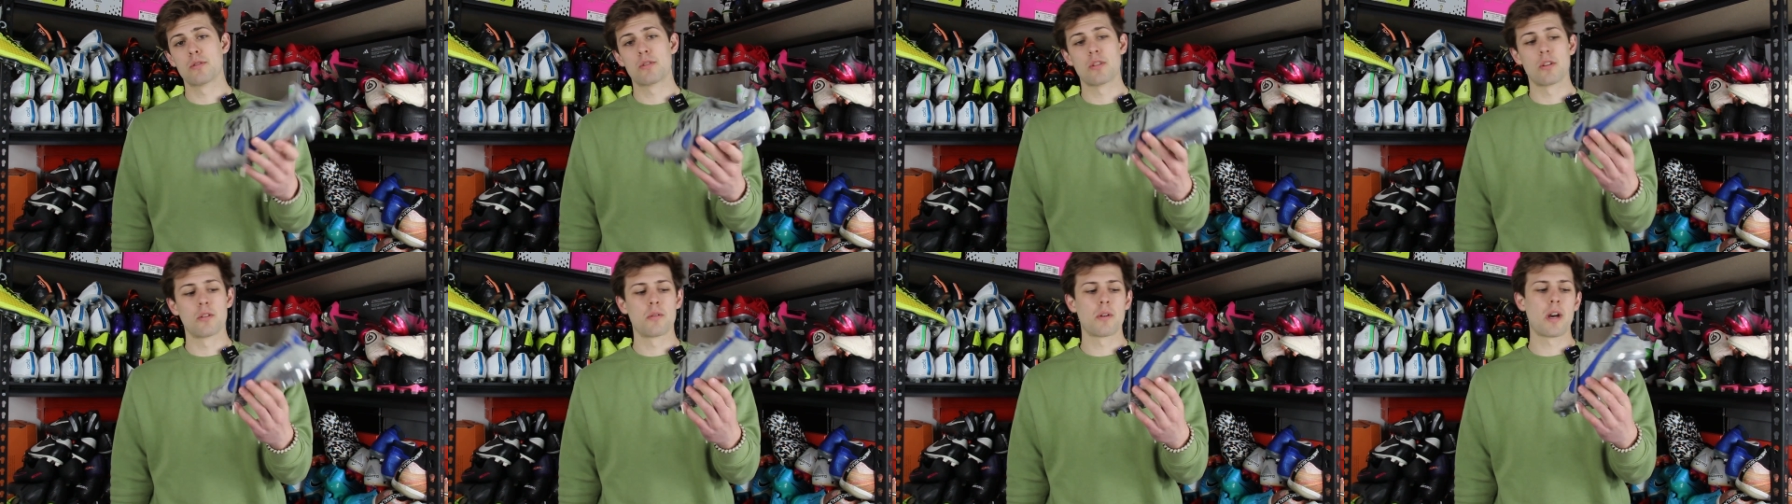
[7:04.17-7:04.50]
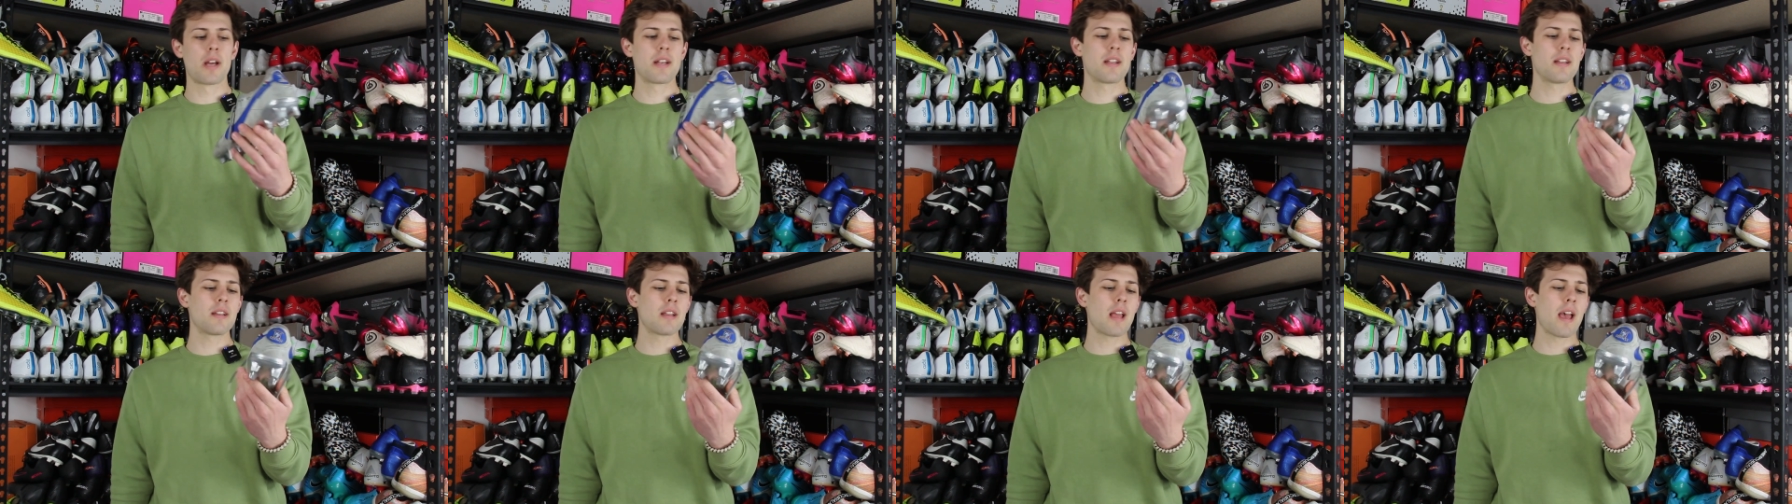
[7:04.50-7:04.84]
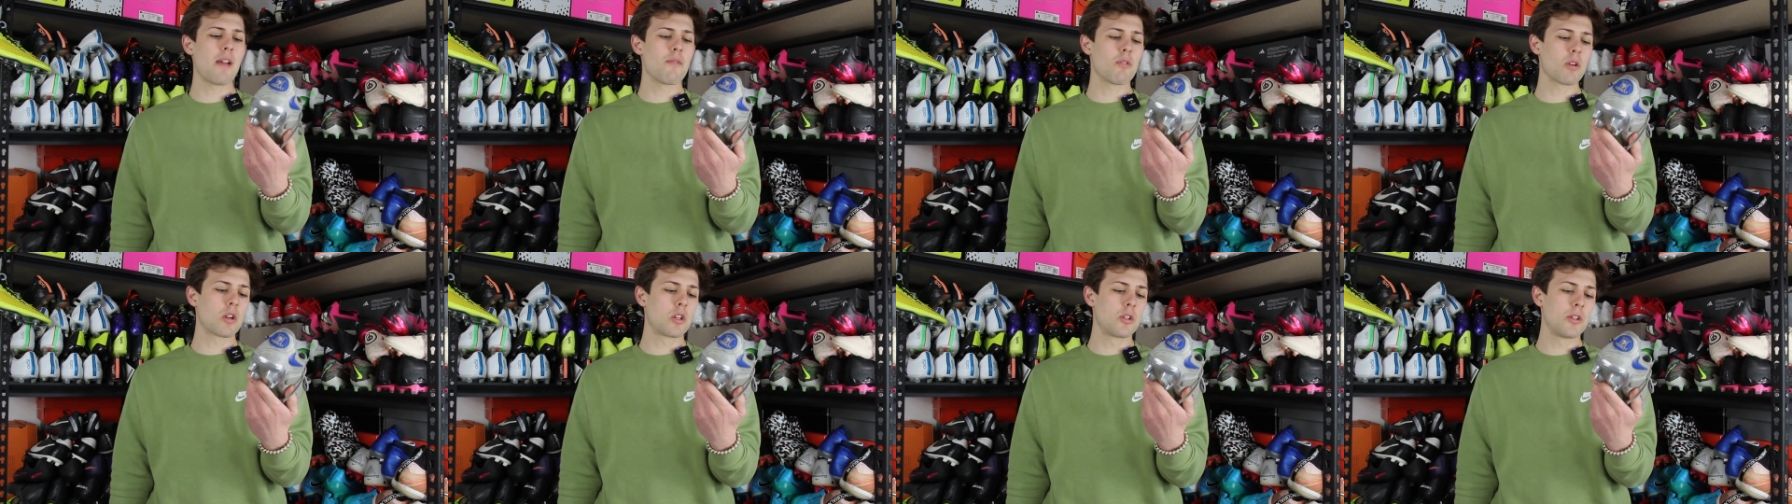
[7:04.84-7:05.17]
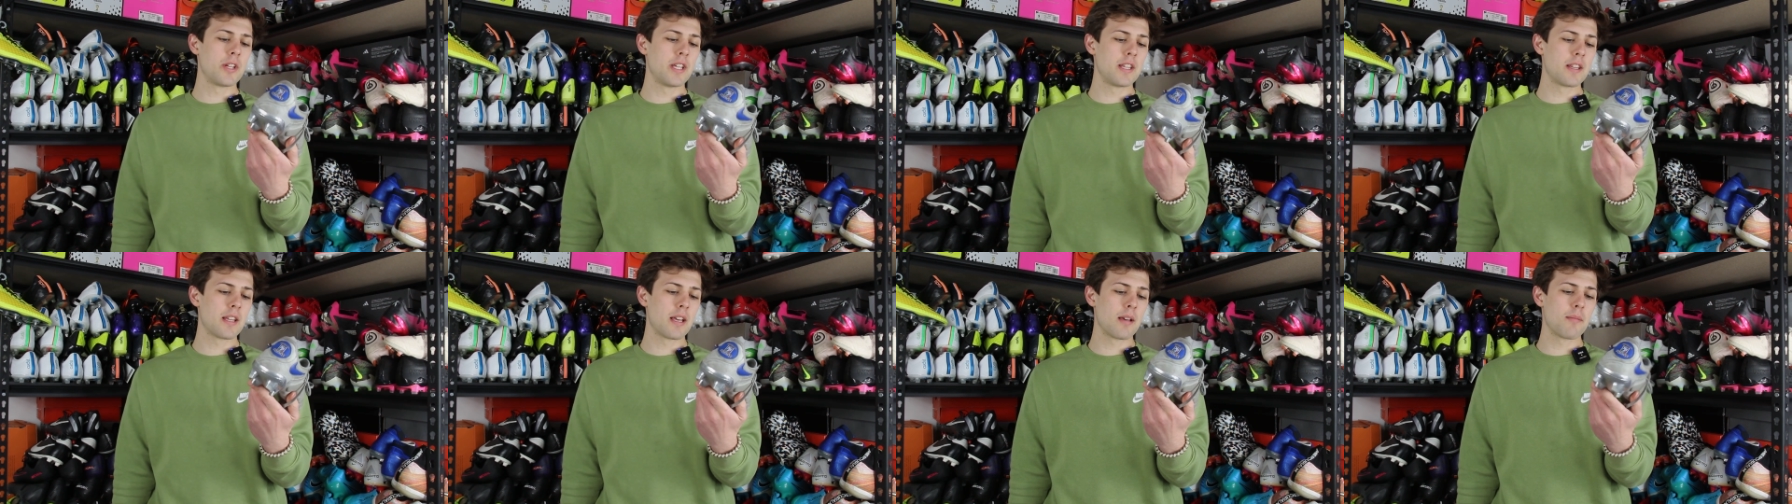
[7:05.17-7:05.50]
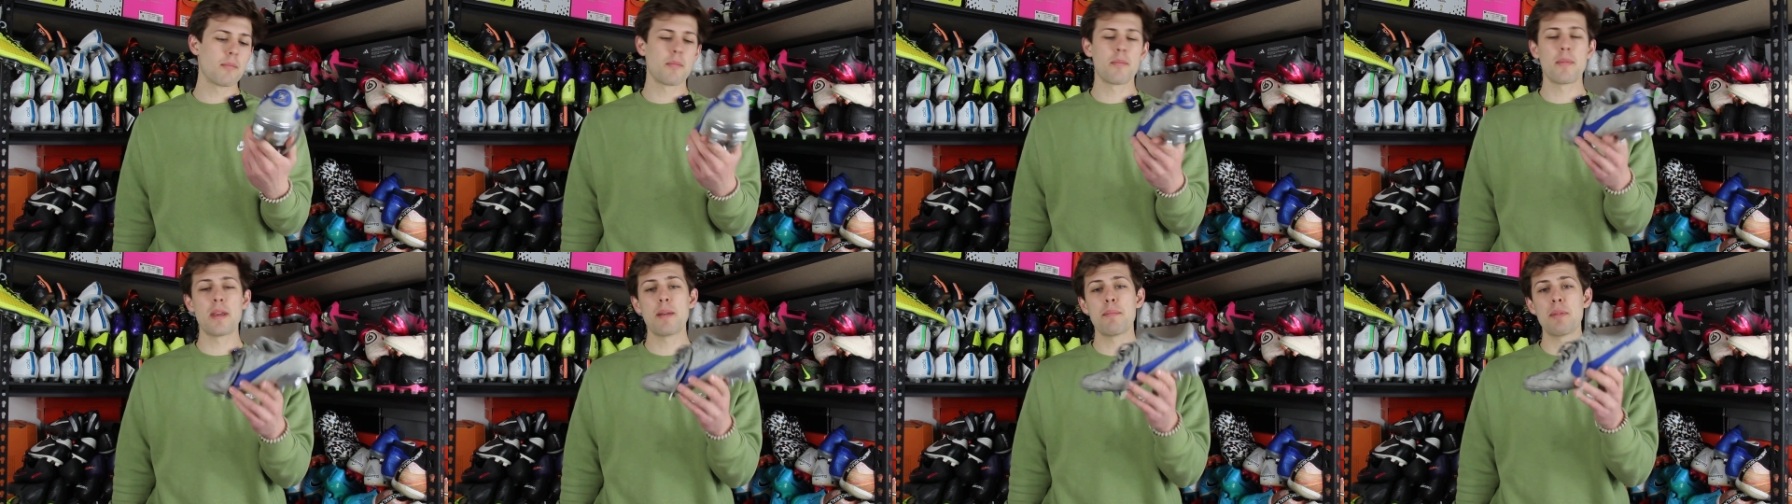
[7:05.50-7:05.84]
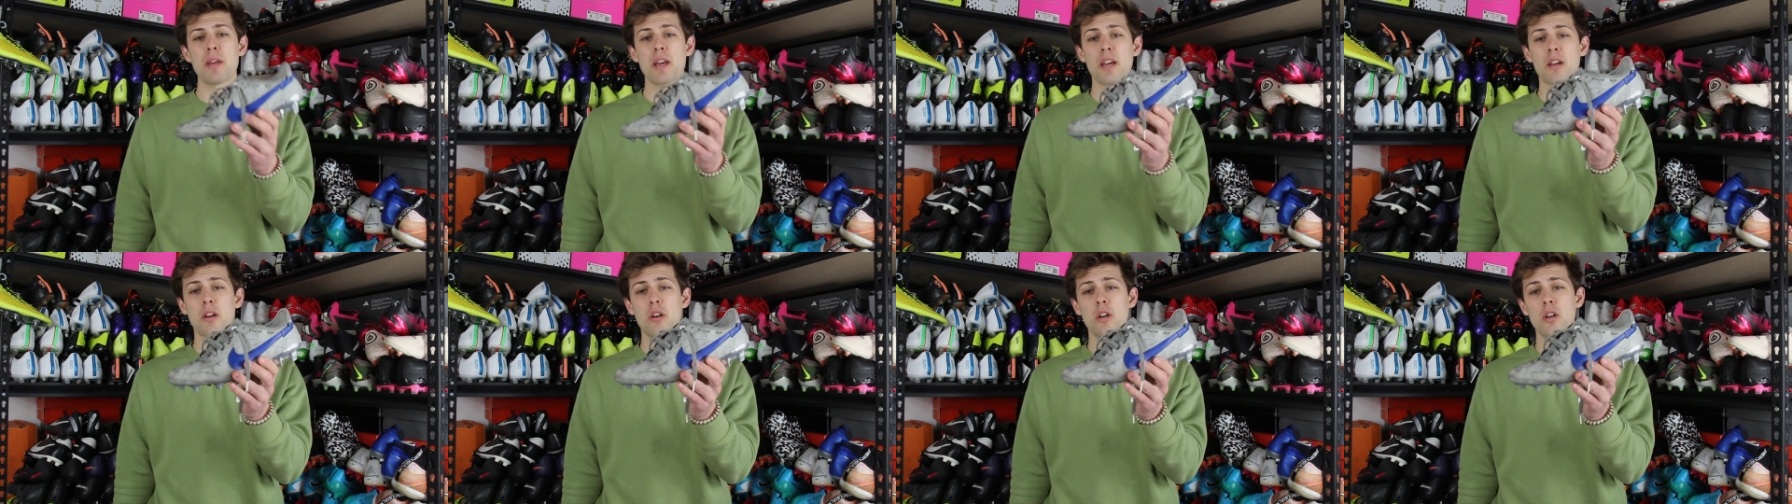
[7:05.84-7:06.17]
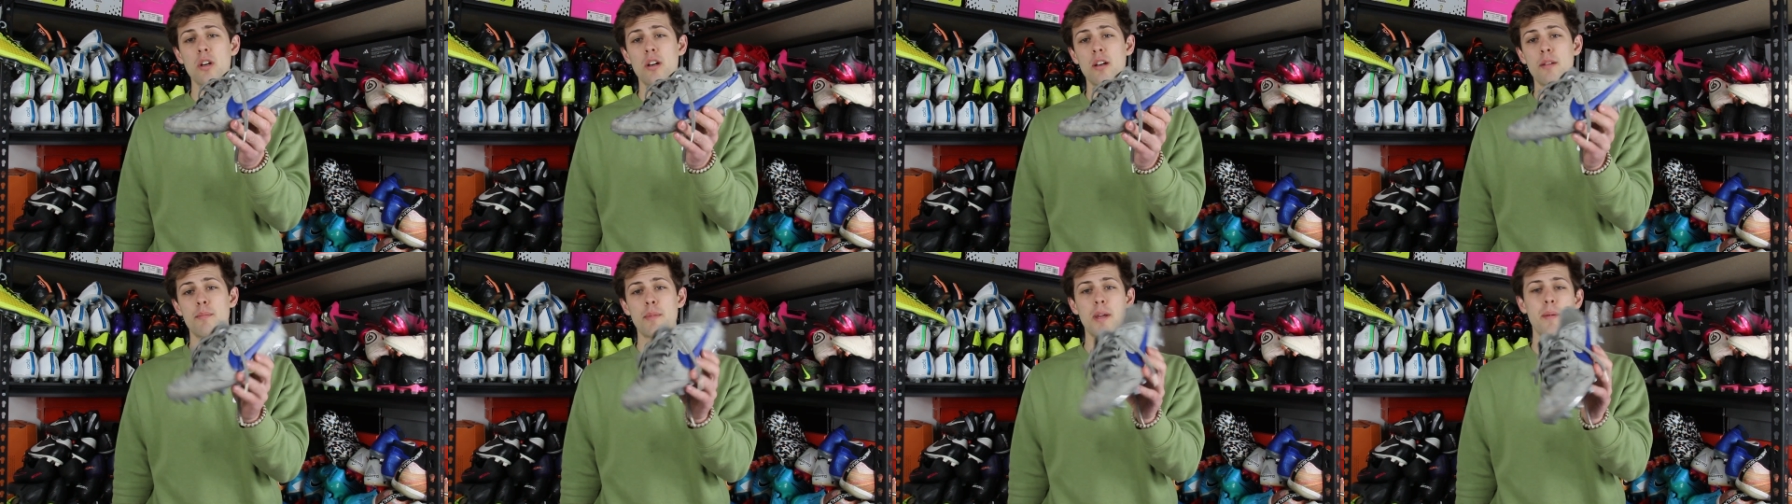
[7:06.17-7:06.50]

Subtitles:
So I didn't ever clean them. Maybe I could,